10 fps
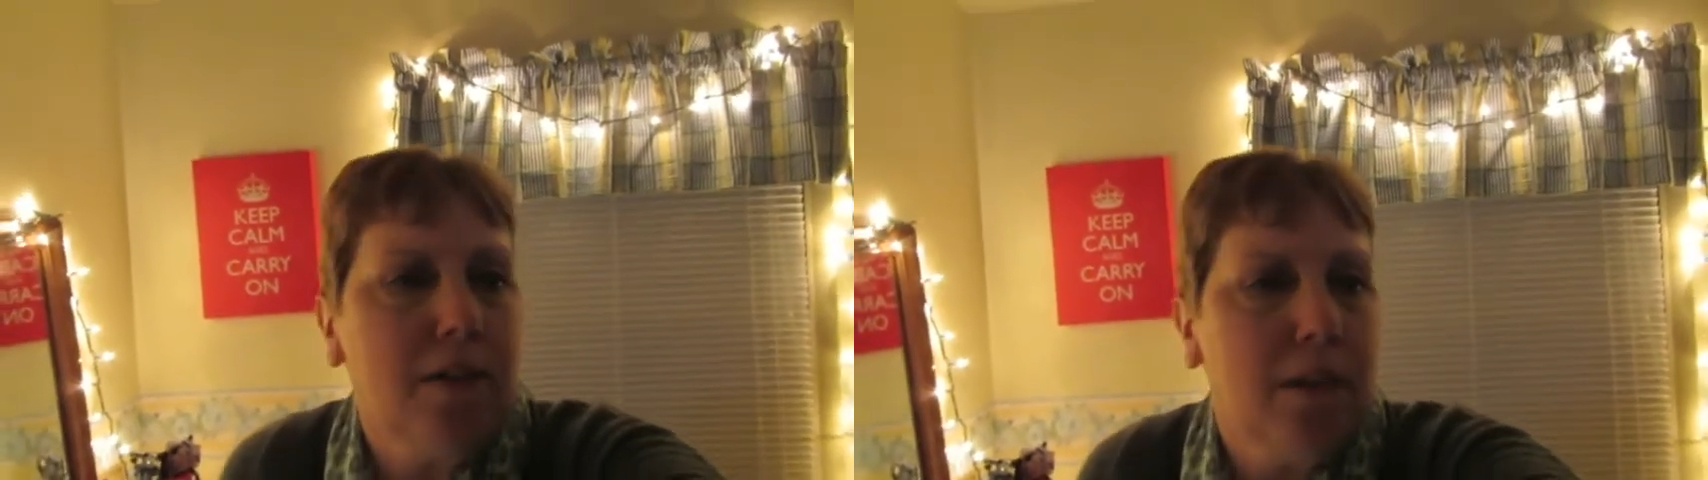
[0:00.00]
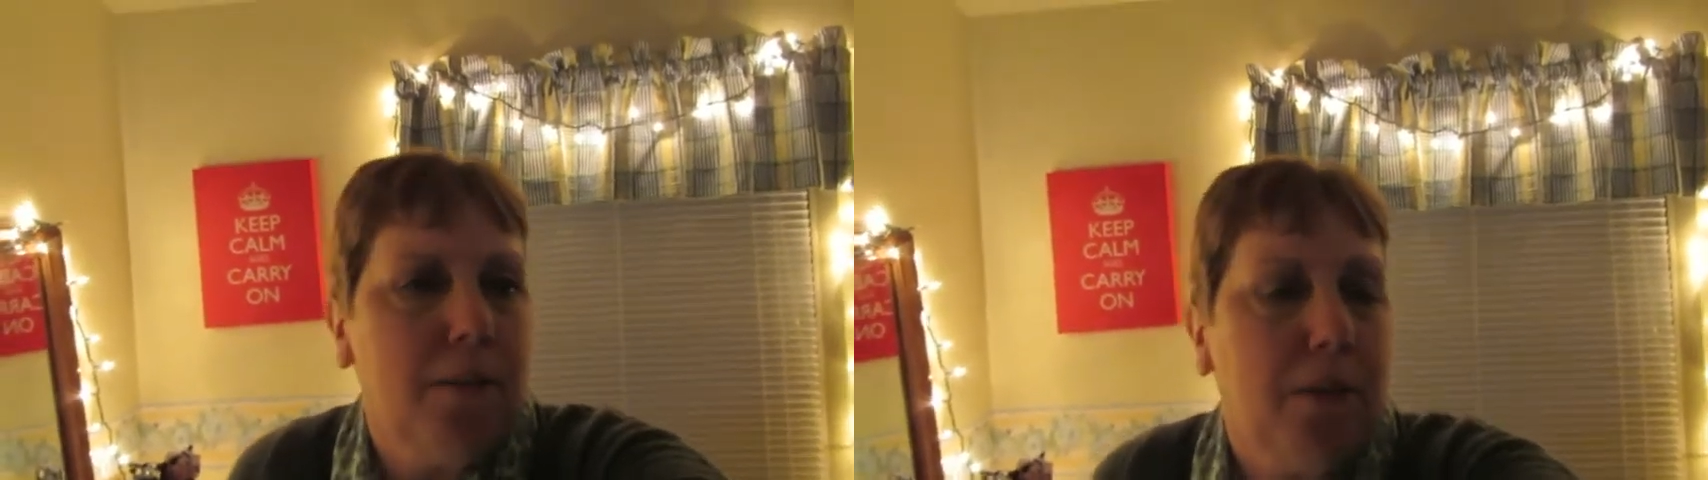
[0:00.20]

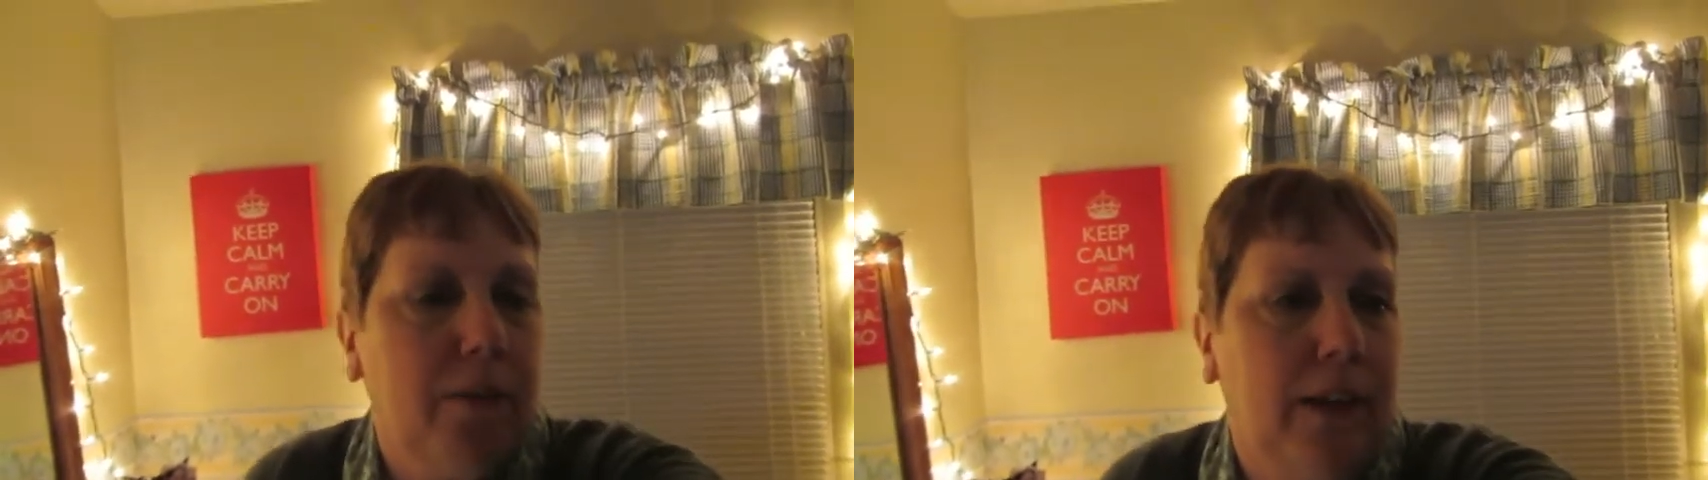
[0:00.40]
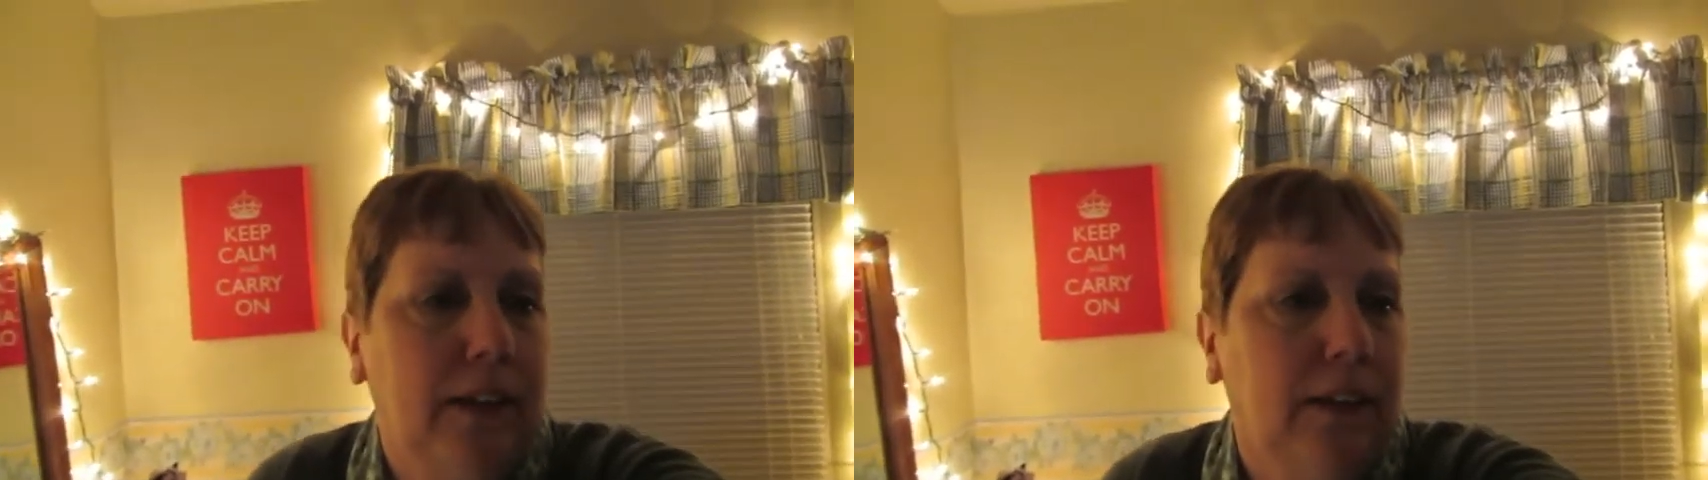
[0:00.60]
separate
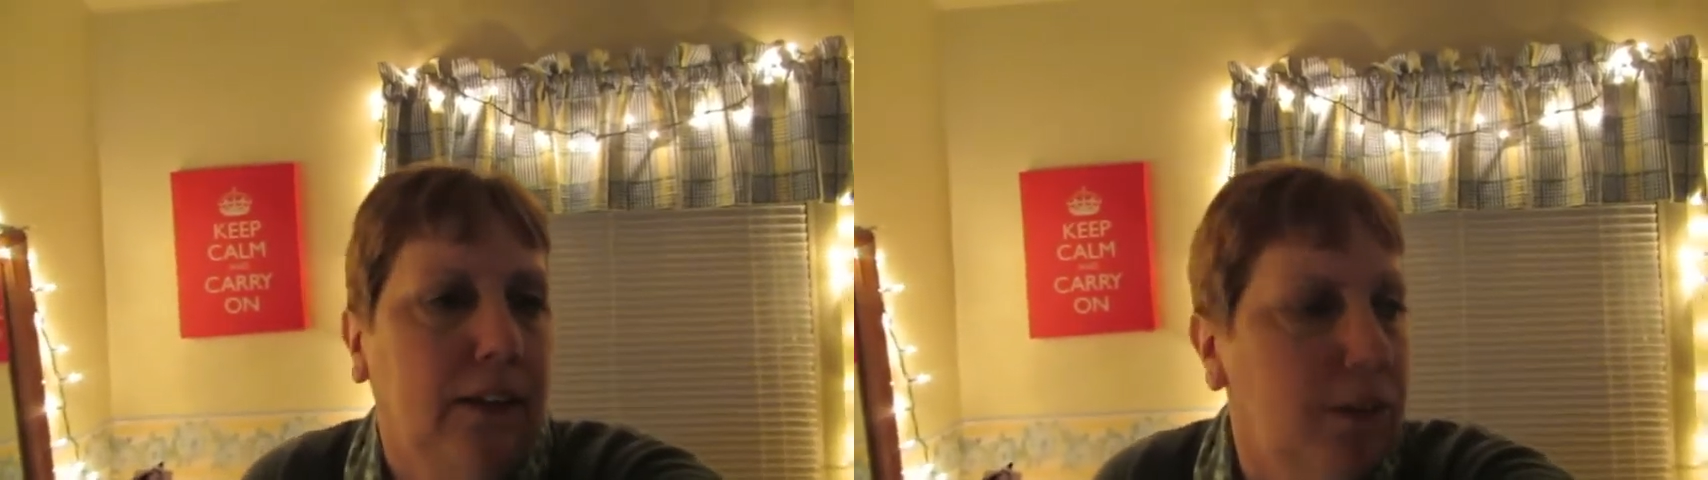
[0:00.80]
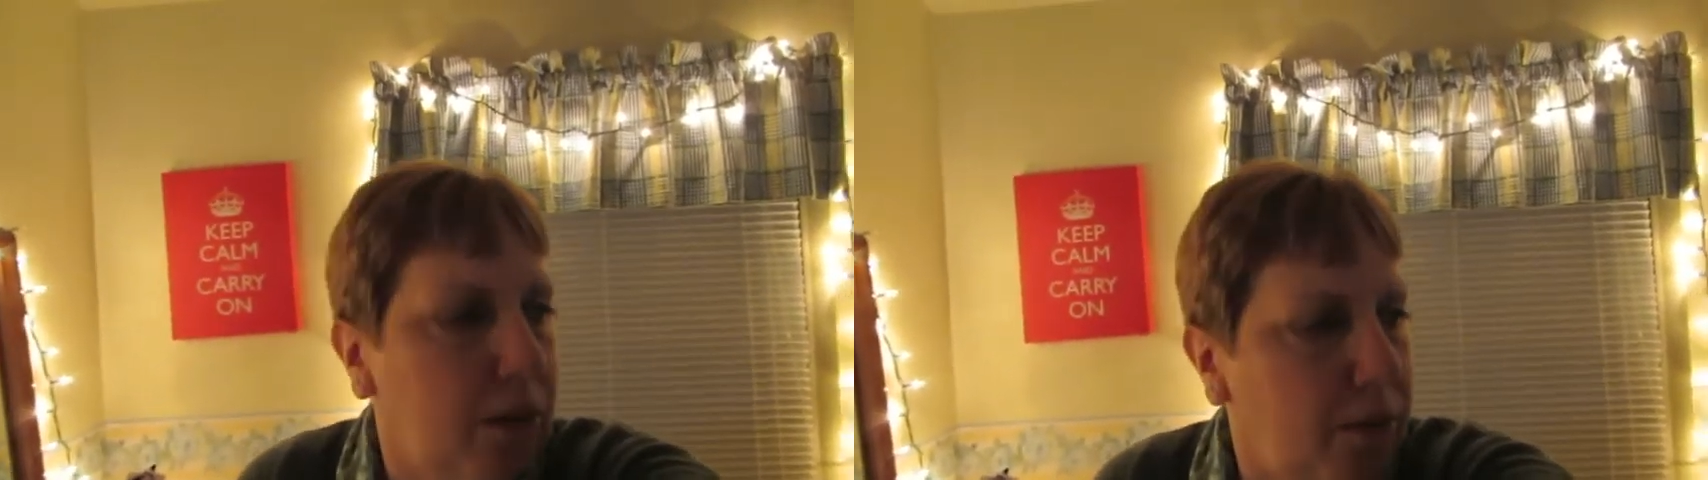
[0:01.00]
ways
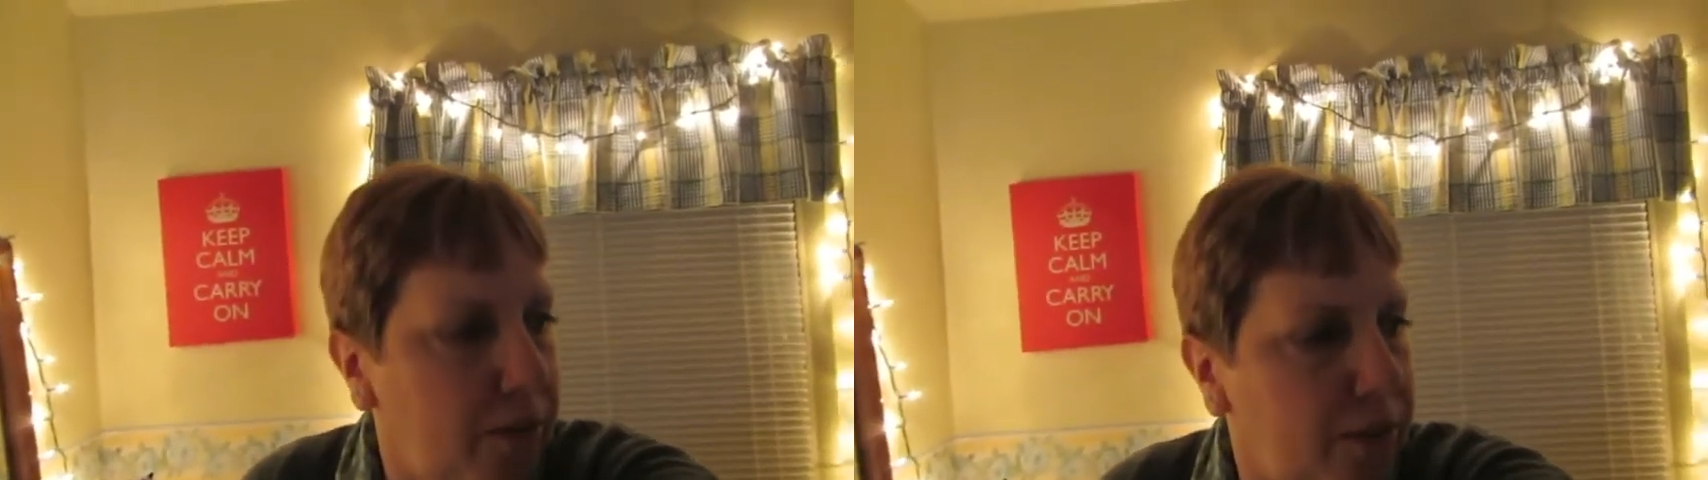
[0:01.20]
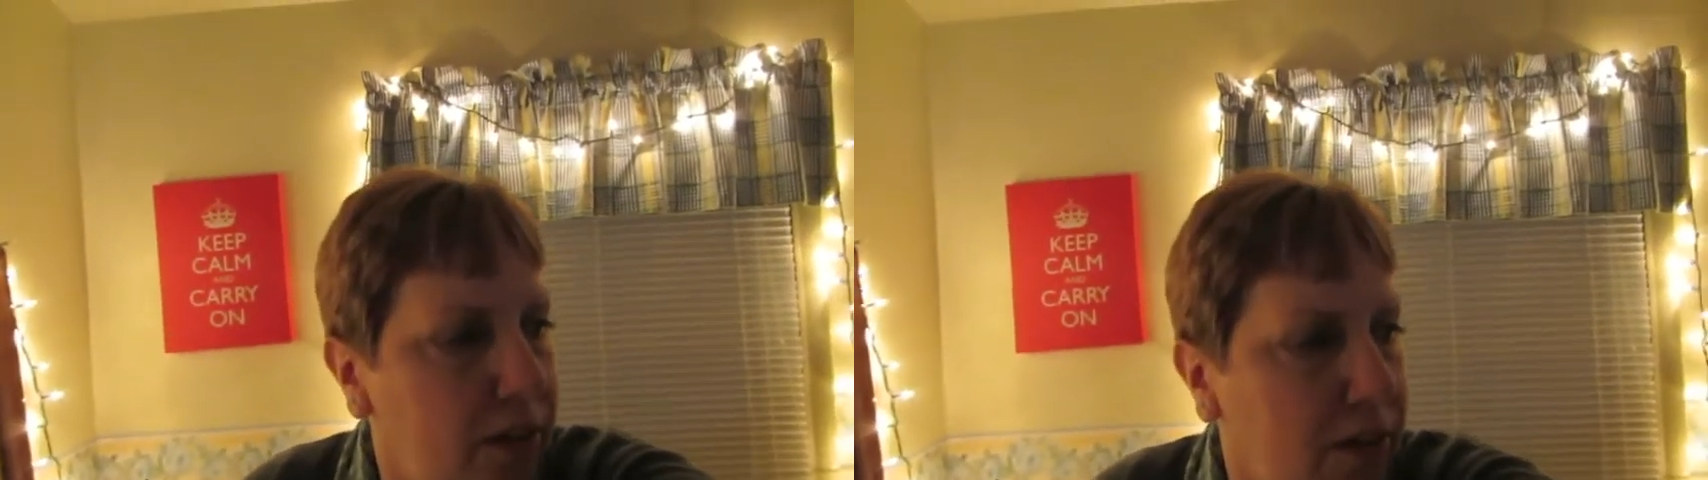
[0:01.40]
and do what
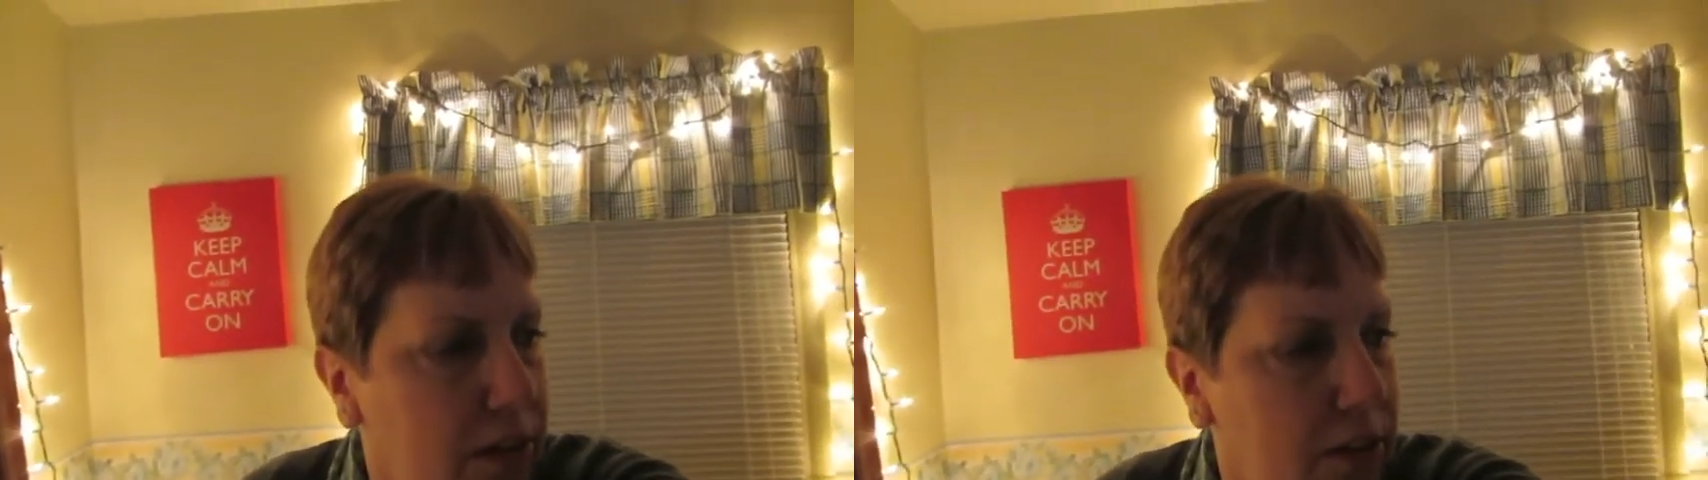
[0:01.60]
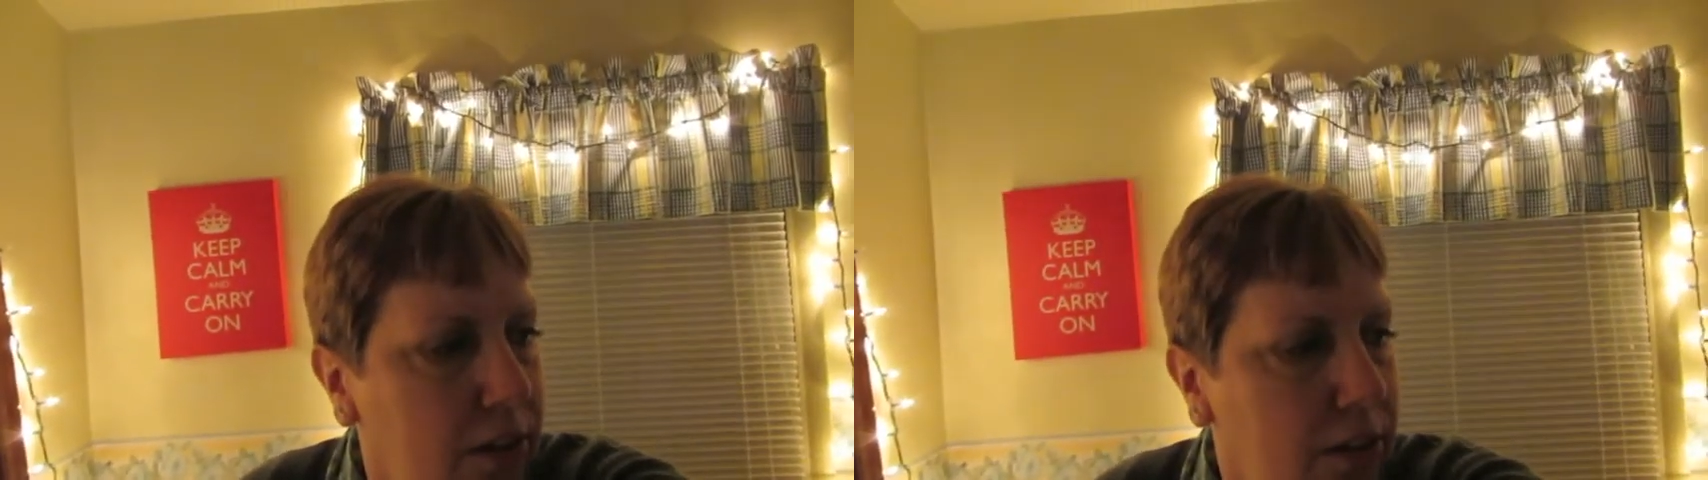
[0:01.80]
we've got
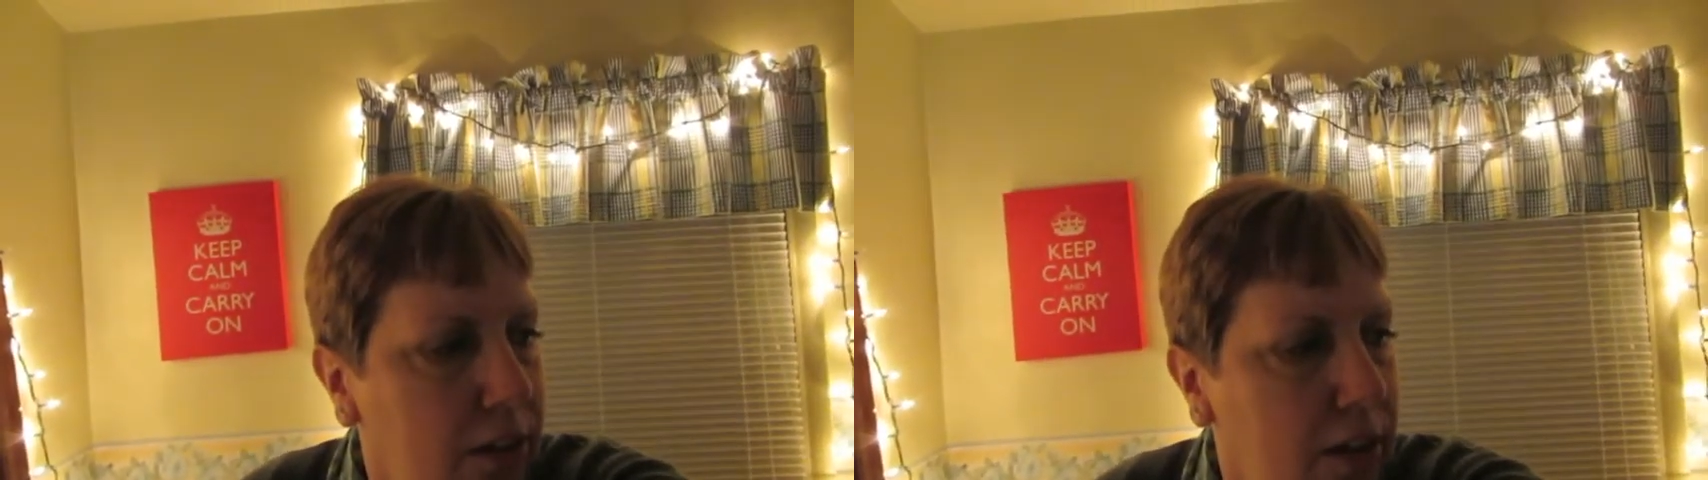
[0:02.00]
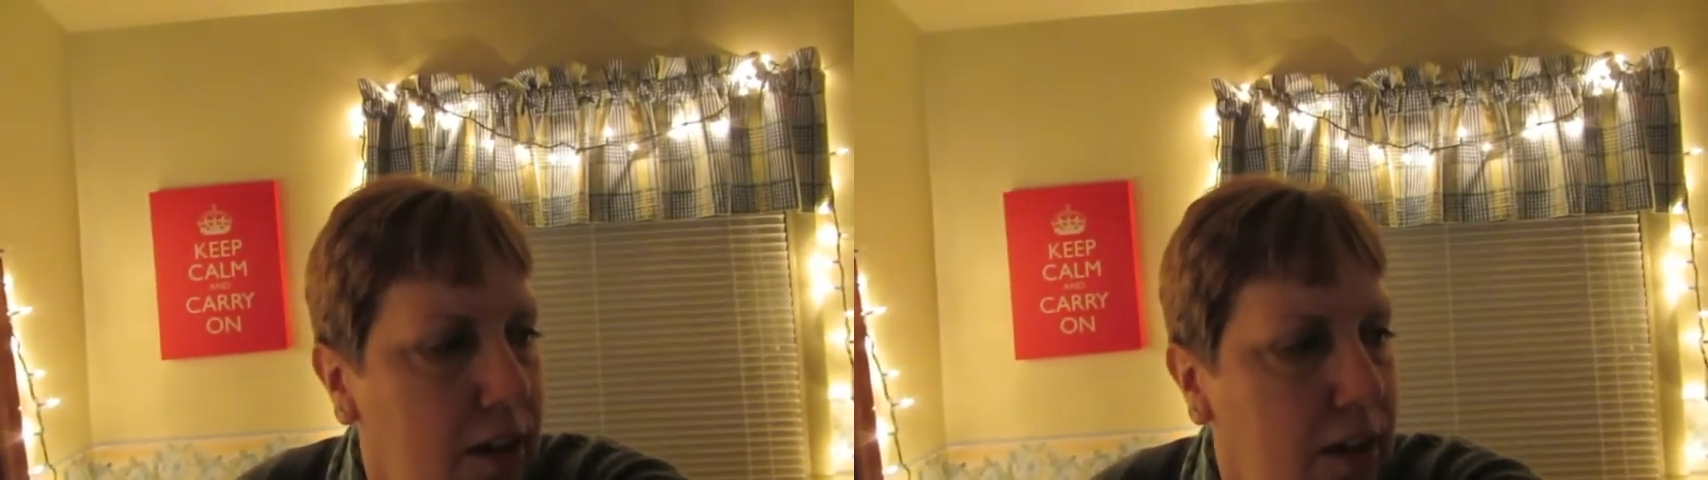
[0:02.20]
to do